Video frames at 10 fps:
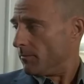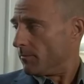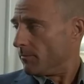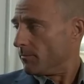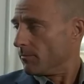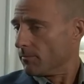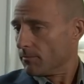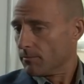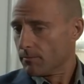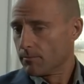
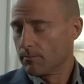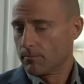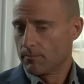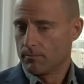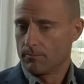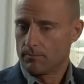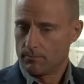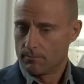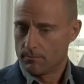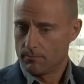
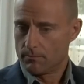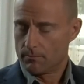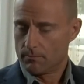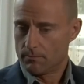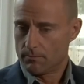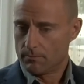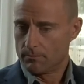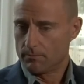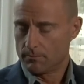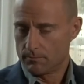
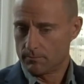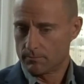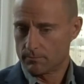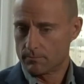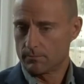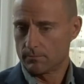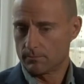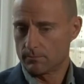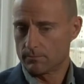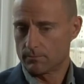
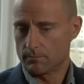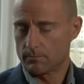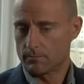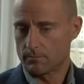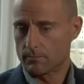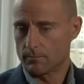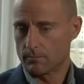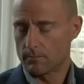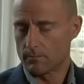(not speaking)